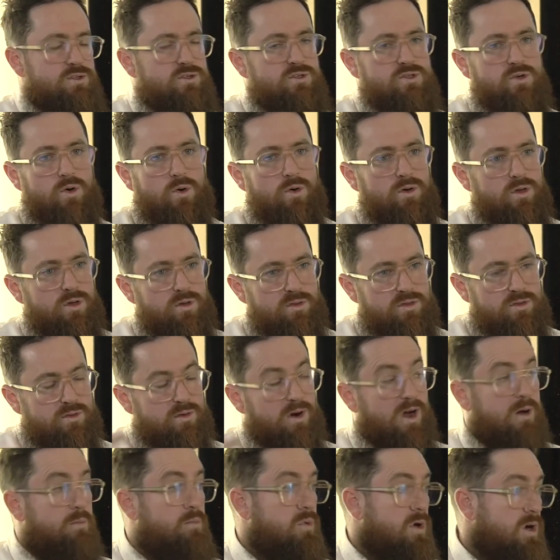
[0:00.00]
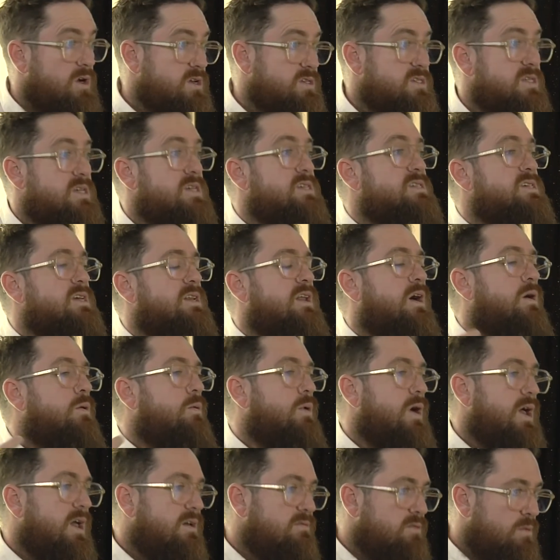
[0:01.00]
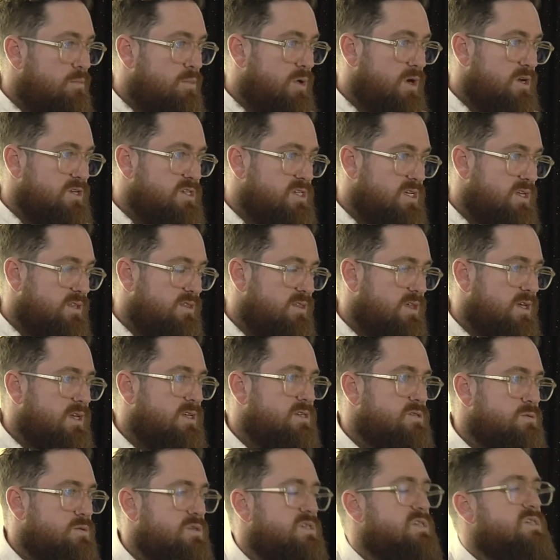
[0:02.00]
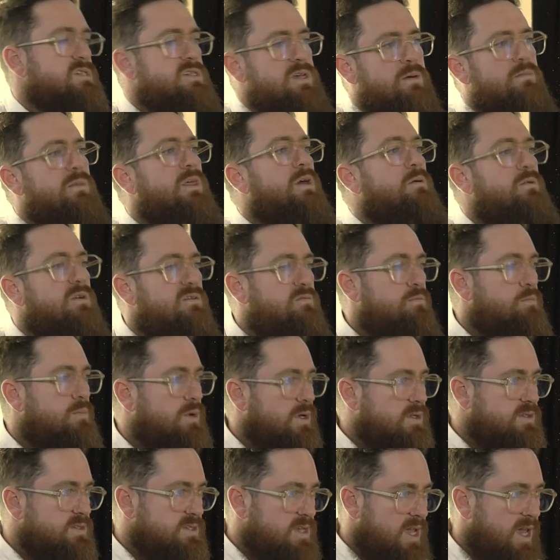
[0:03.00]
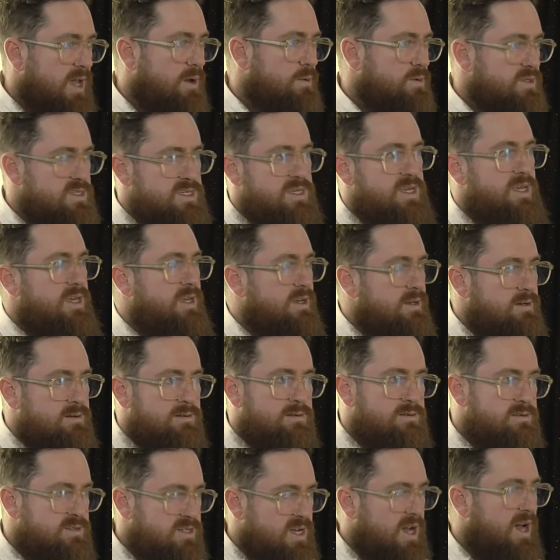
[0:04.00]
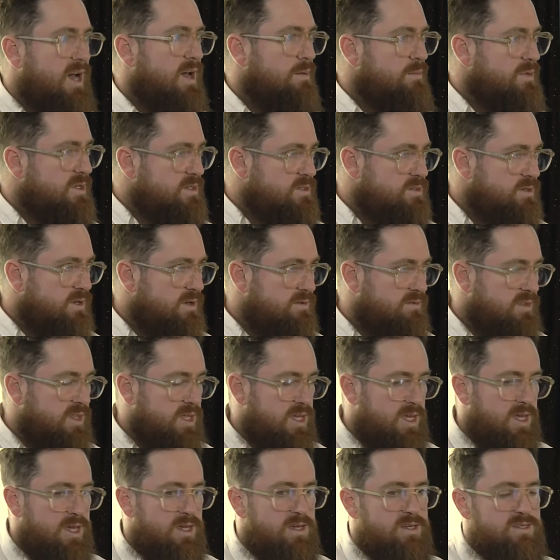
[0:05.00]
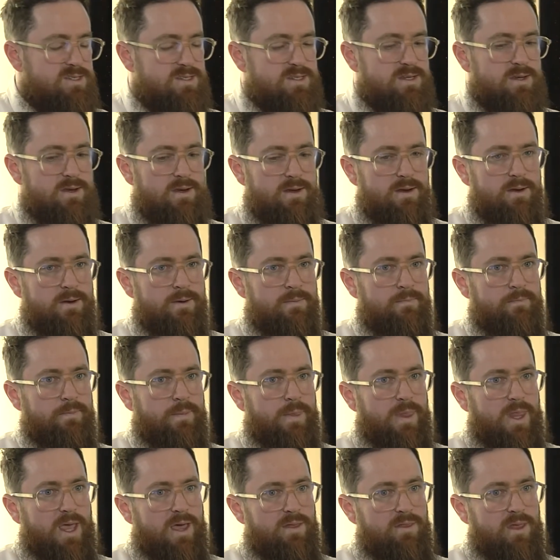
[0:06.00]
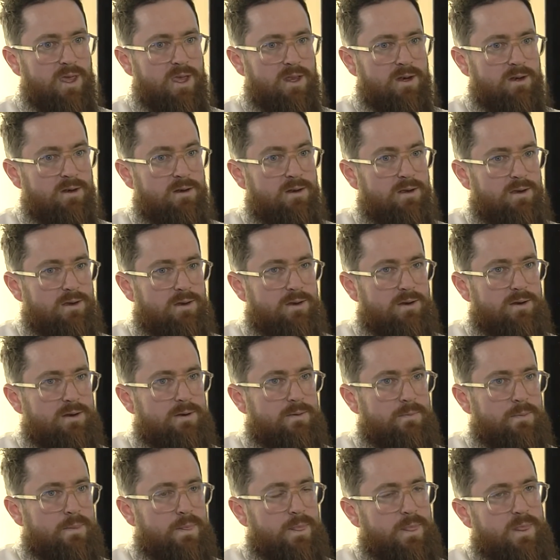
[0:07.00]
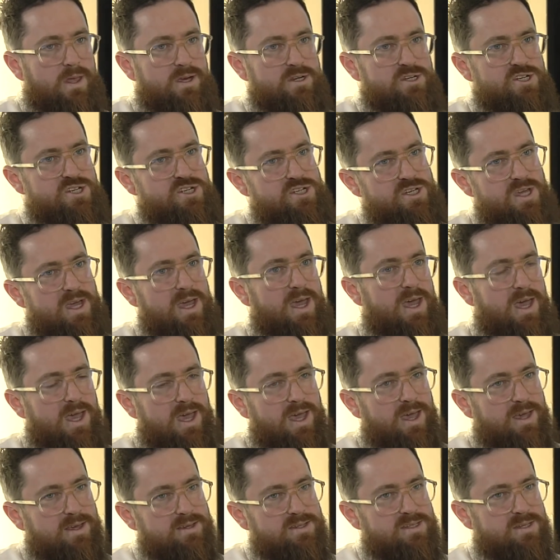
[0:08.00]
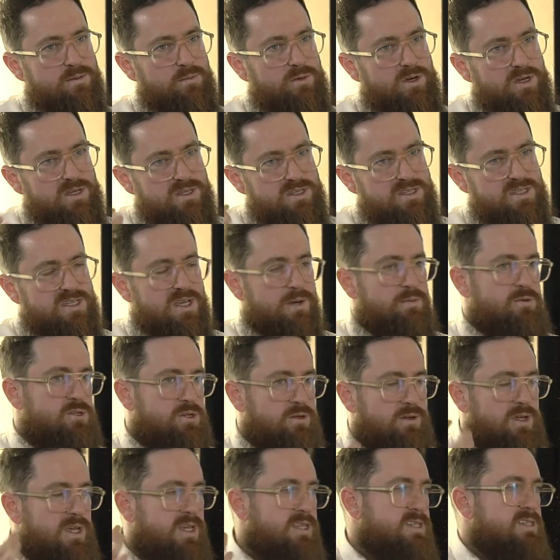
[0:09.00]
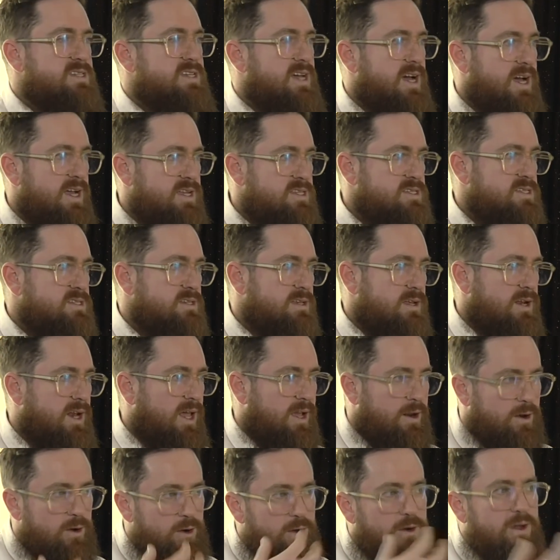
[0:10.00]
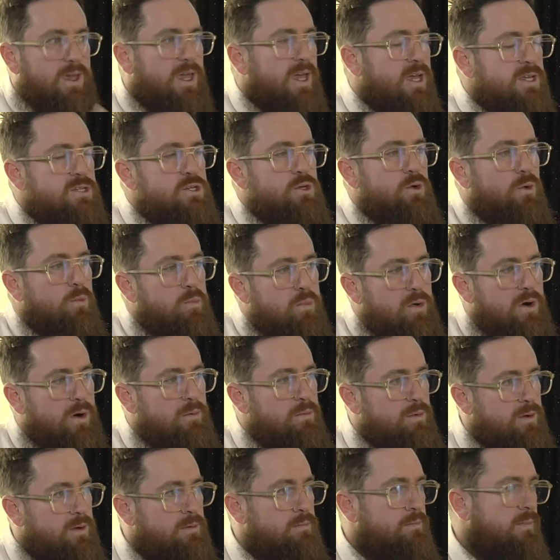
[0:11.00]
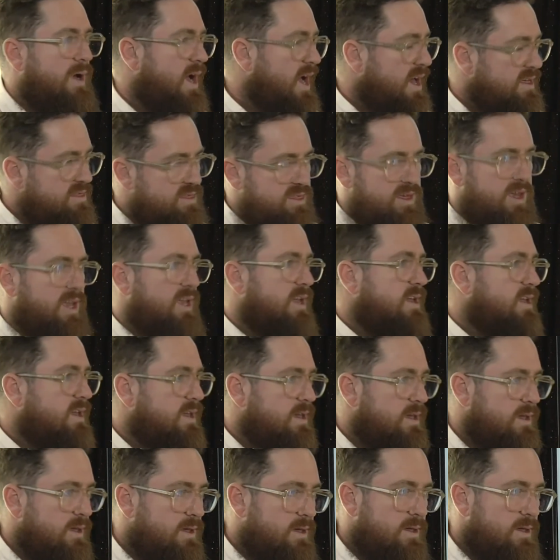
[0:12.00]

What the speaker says: talk you through our process and our way of approaching things, which is something we've built equity and time into over the years. And then share some conceptual insights, like looking at your problem, I think